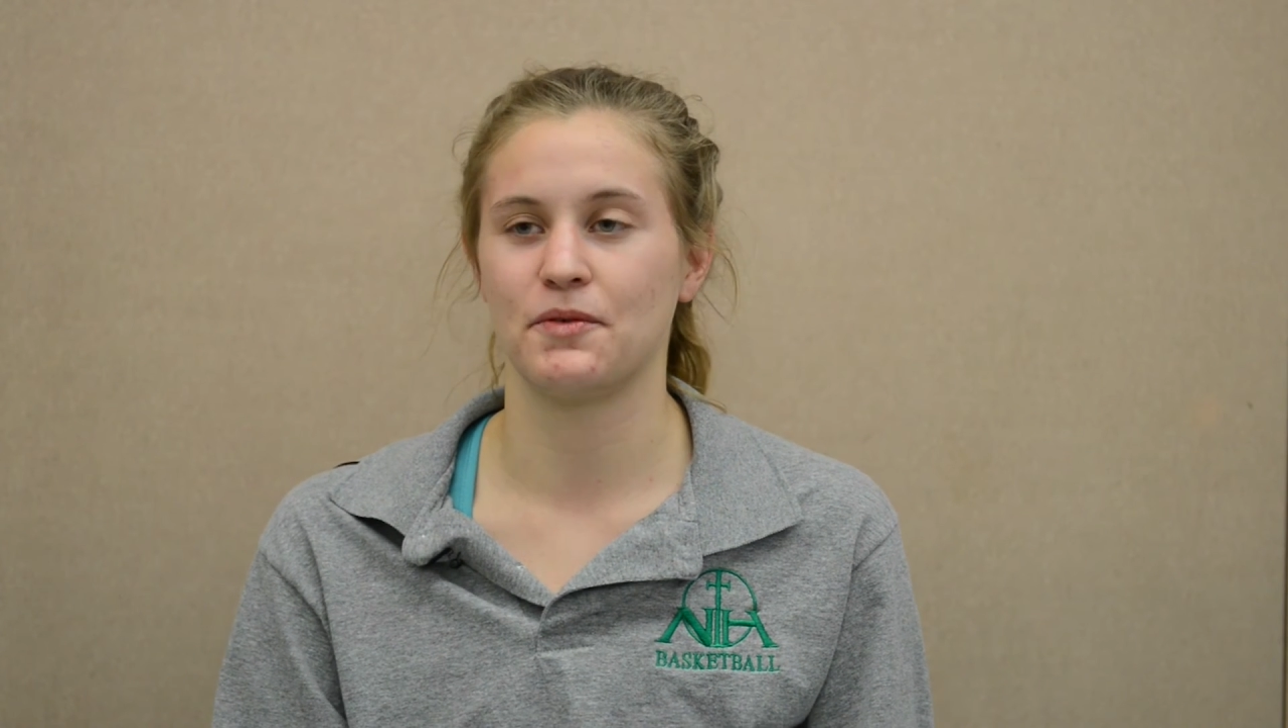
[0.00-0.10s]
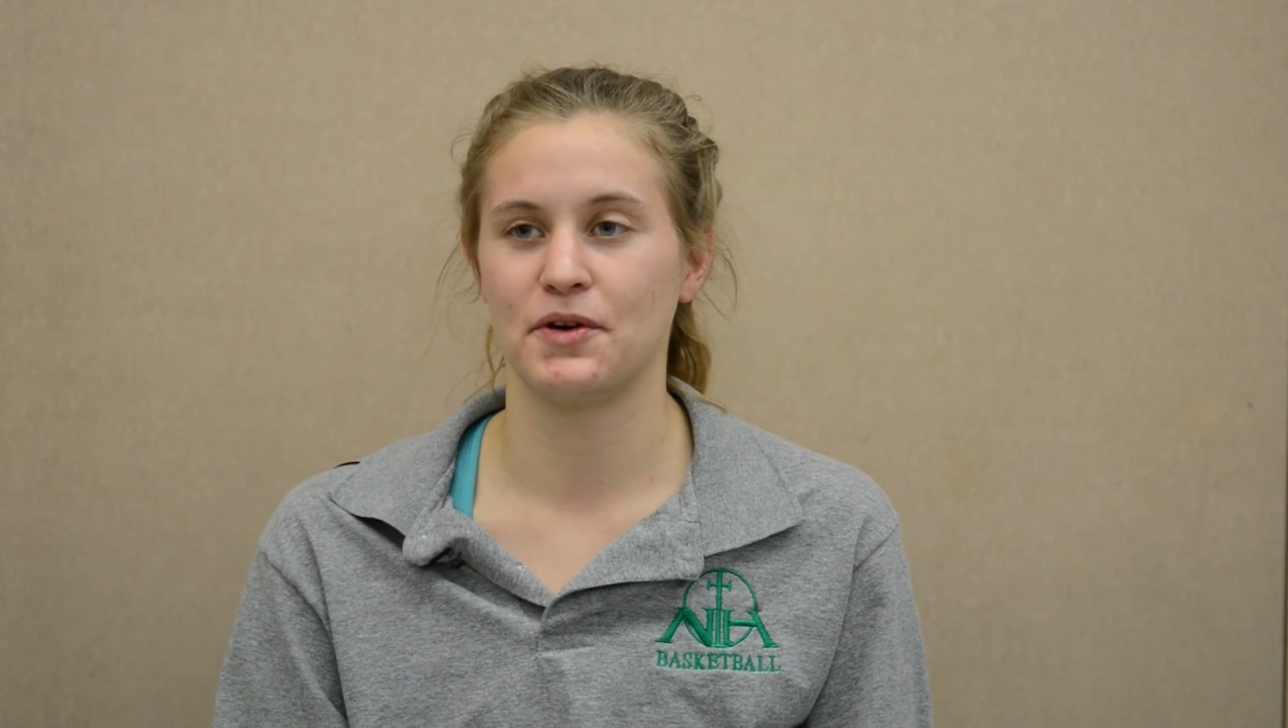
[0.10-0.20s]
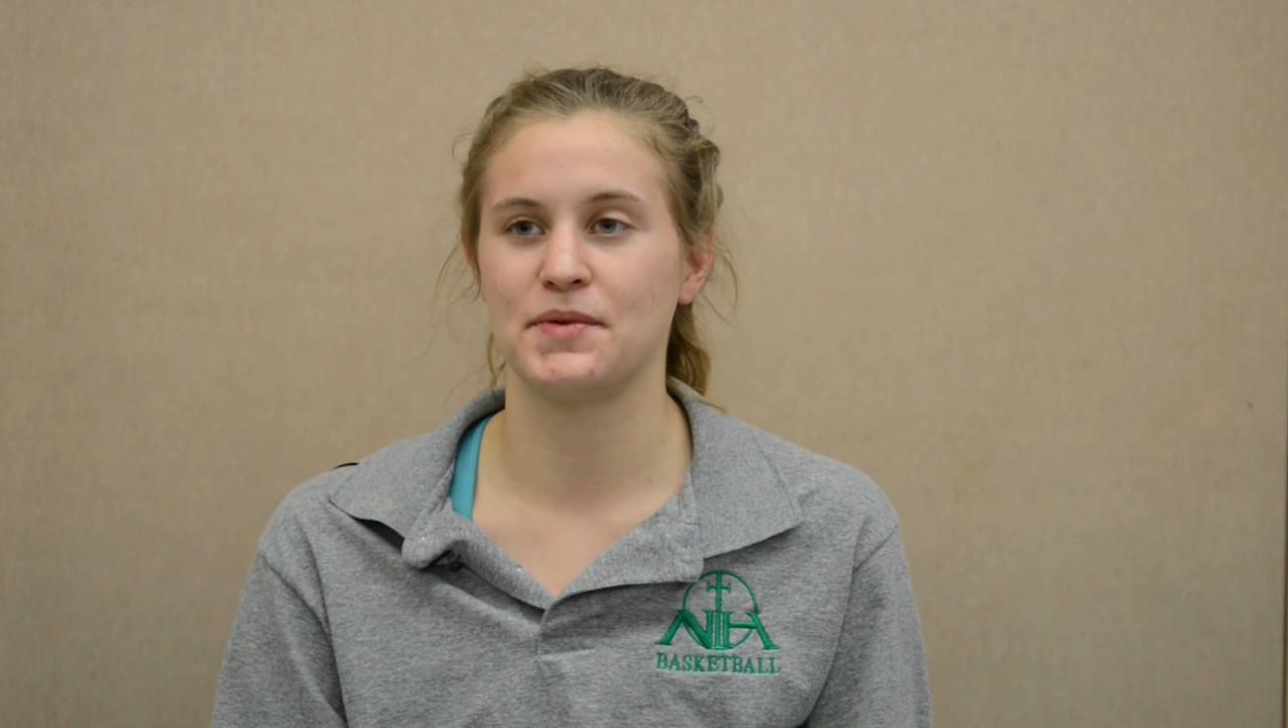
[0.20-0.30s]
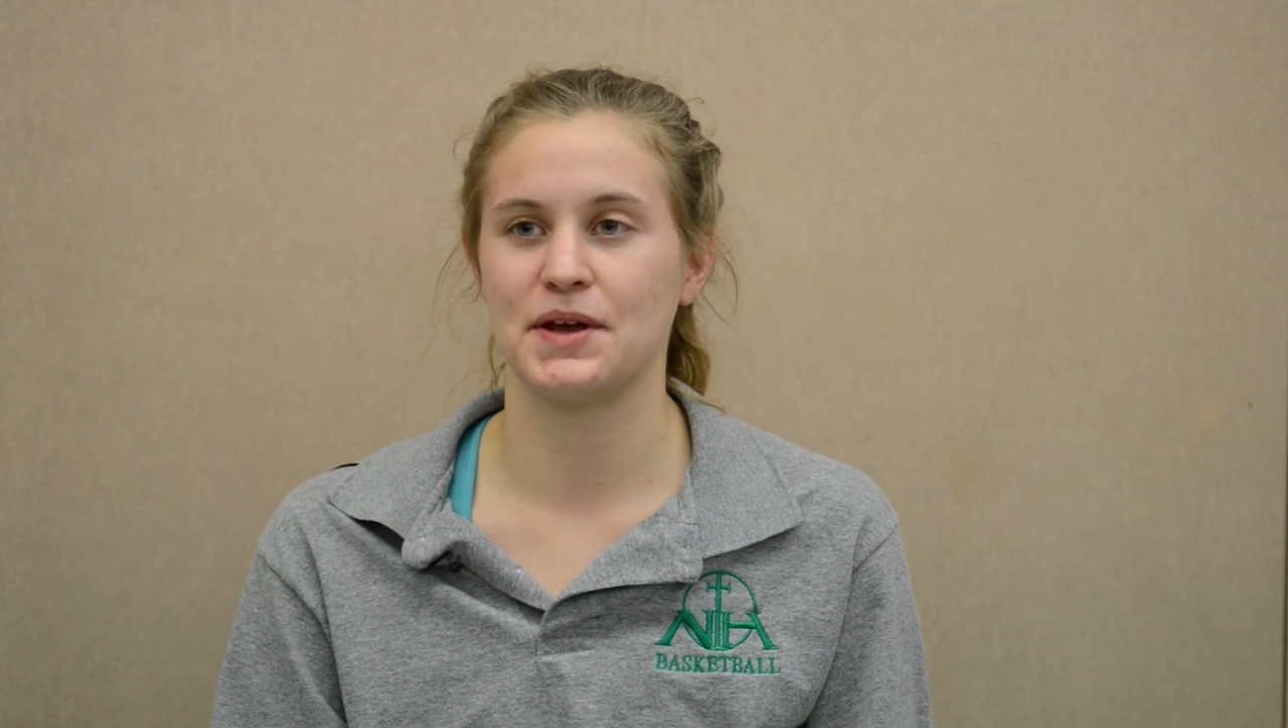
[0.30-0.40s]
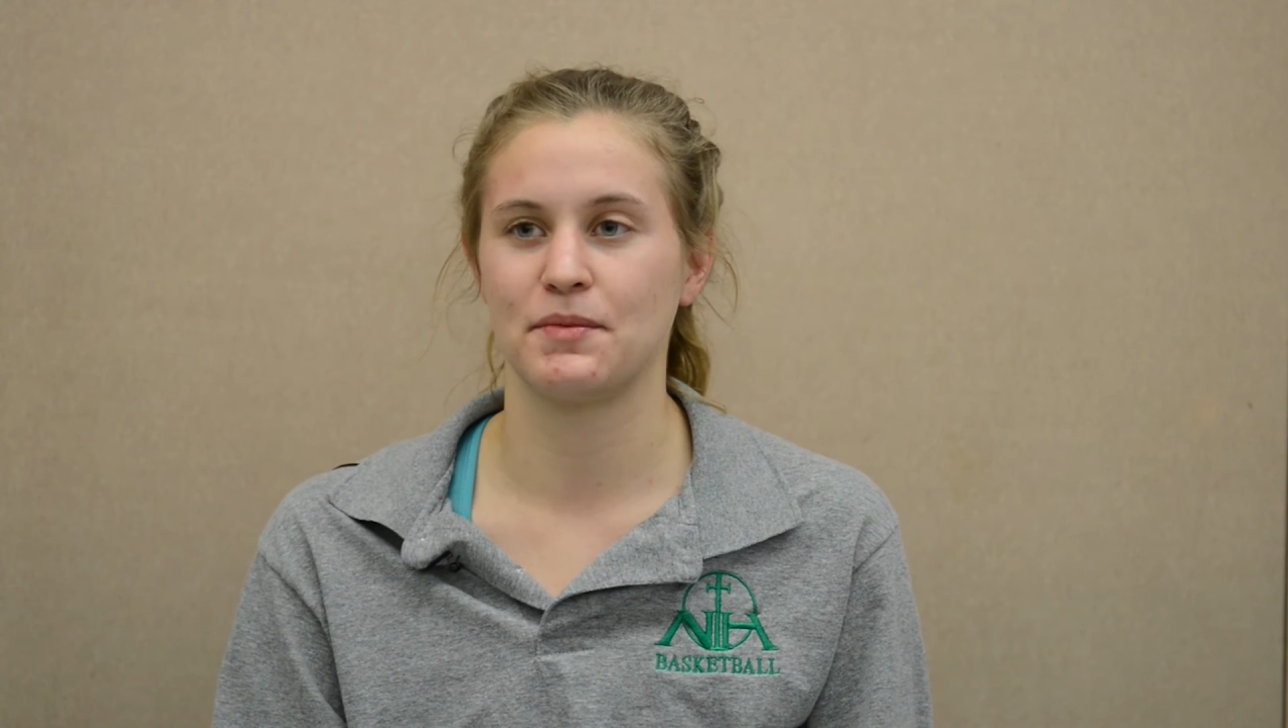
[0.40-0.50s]

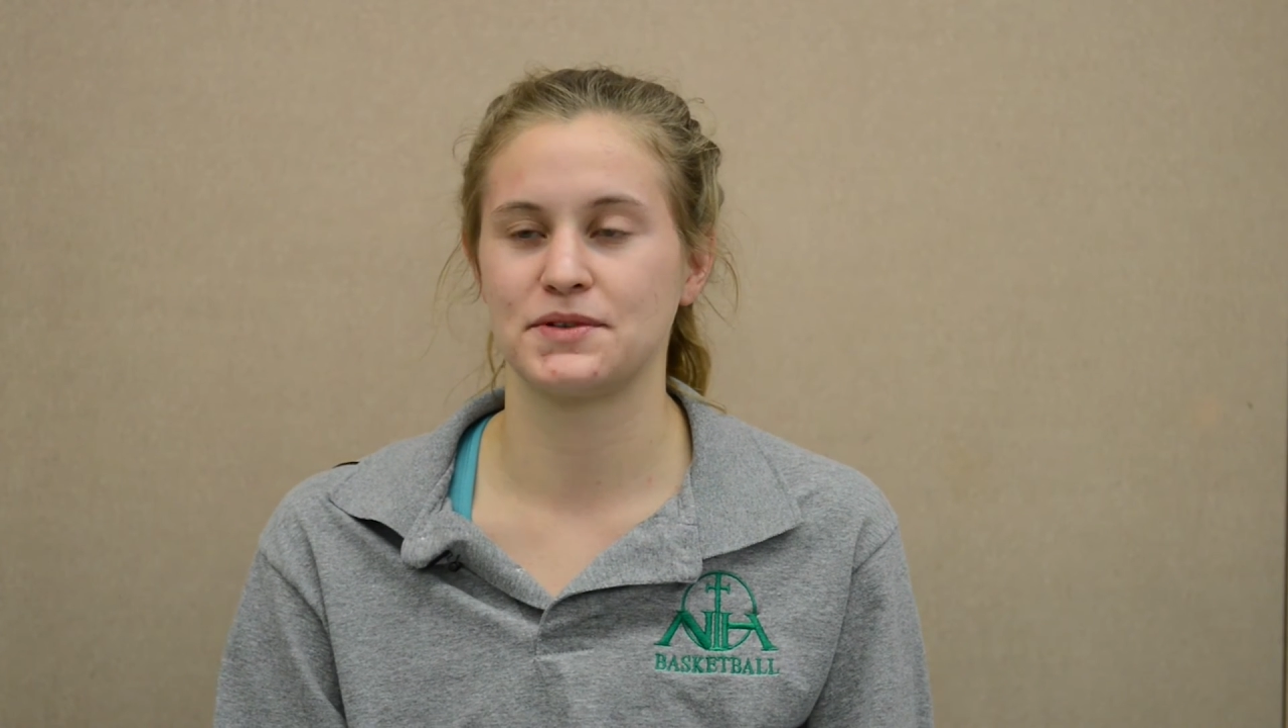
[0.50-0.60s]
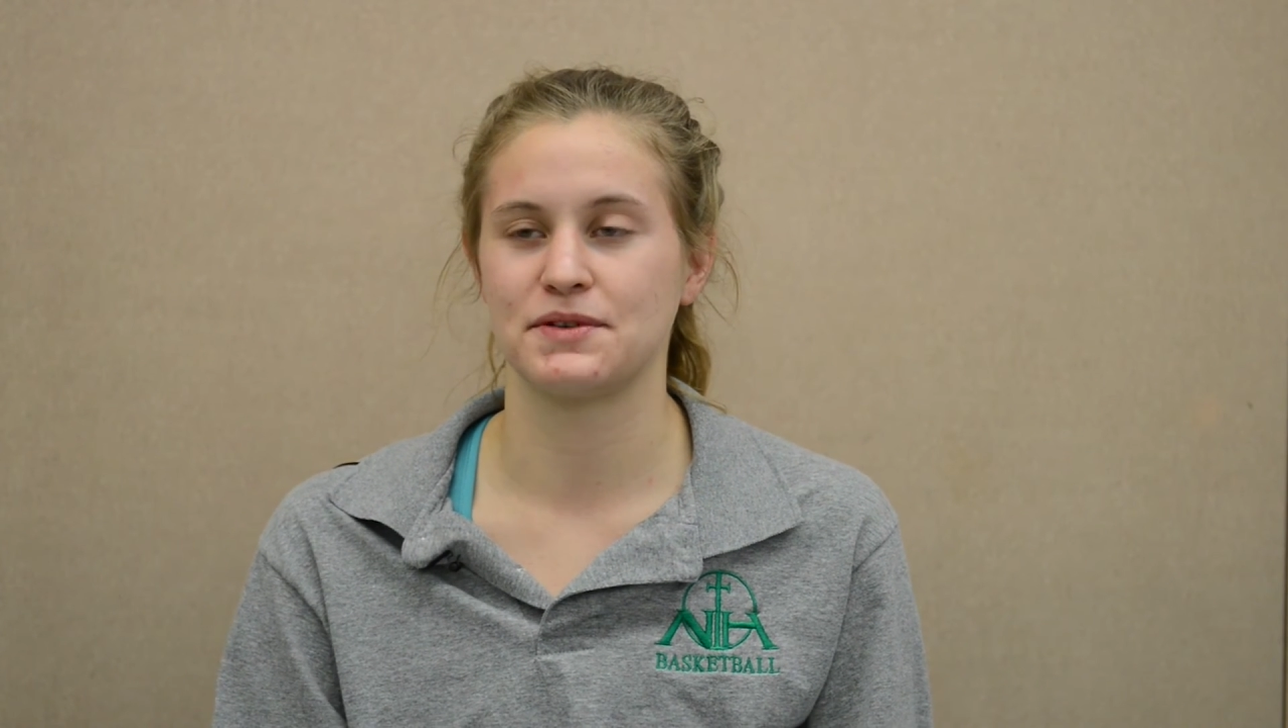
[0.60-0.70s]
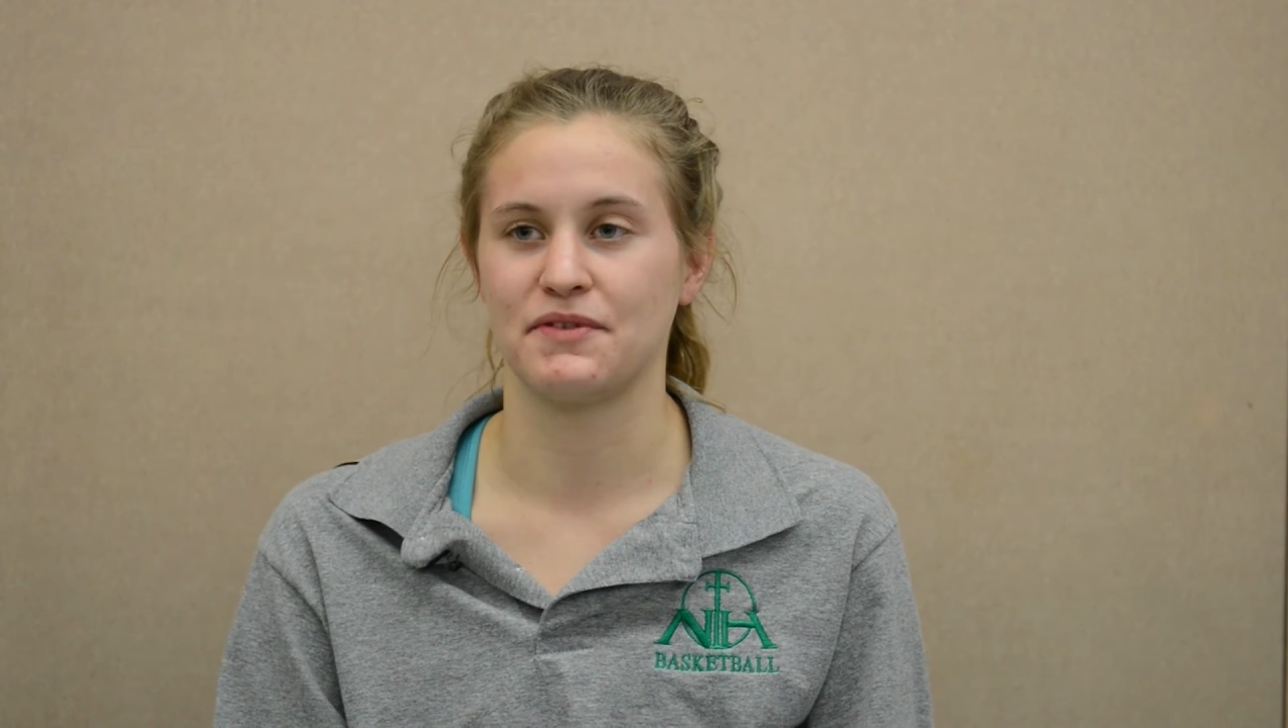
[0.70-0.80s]
will be able to